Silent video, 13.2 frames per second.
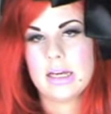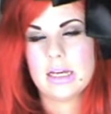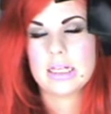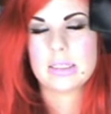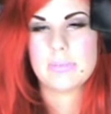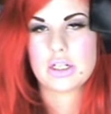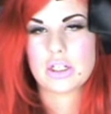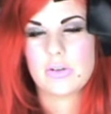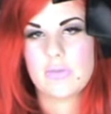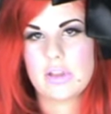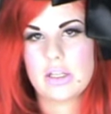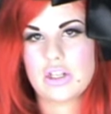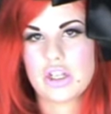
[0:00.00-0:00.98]
especially
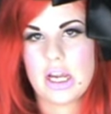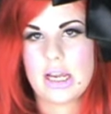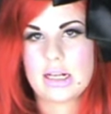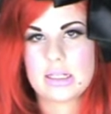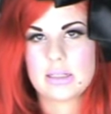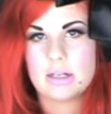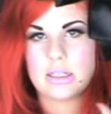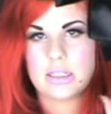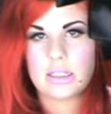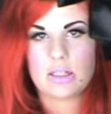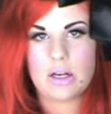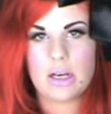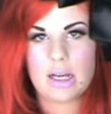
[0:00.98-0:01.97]
for the cheeks, because
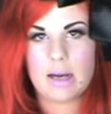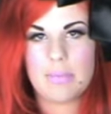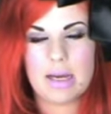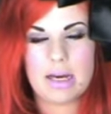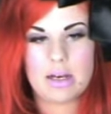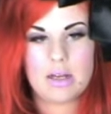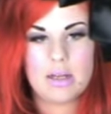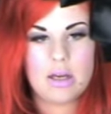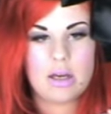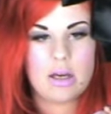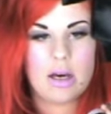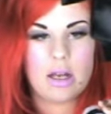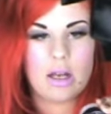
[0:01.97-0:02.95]
it's going to come out
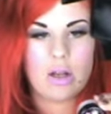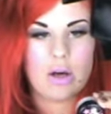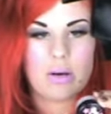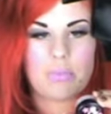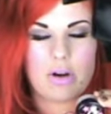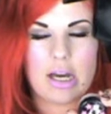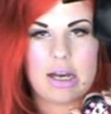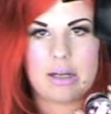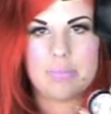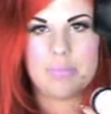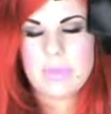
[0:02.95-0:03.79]
a lot brighter.